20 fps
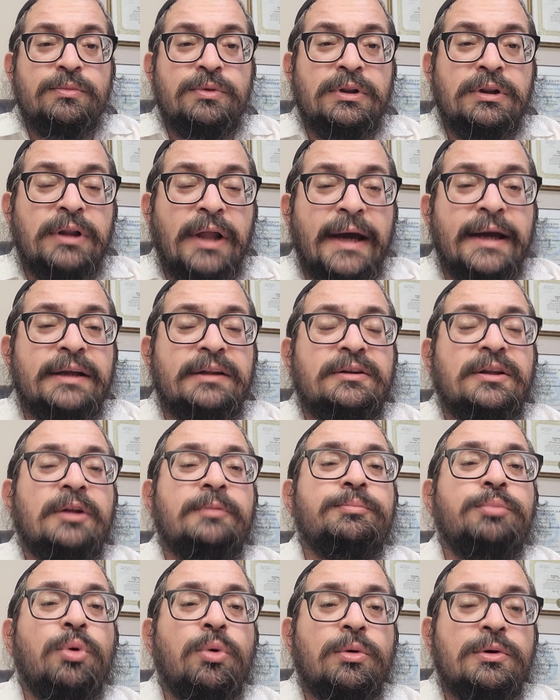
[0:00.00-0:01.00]
light
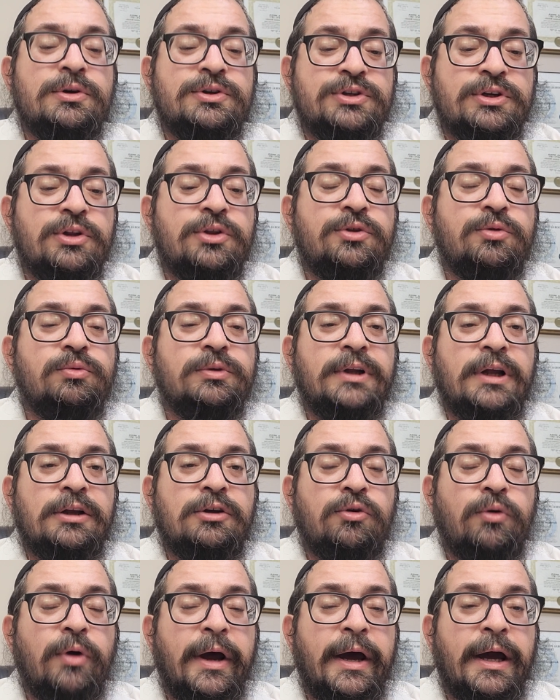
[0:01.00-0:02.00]
that pours in through
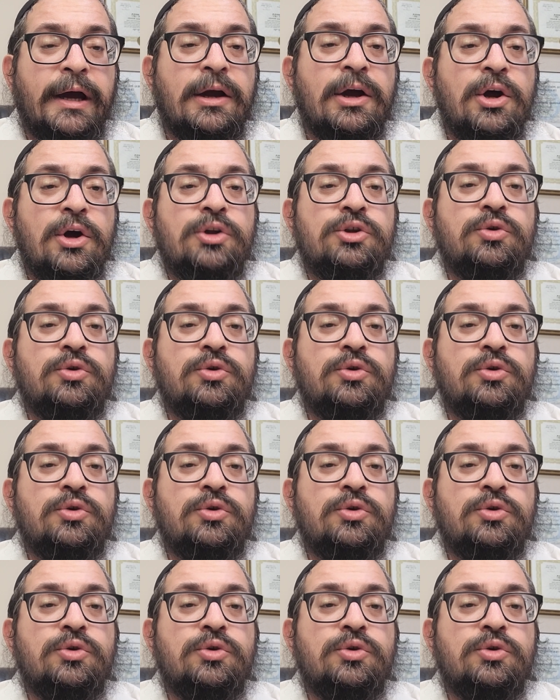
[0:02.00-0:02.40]
that crack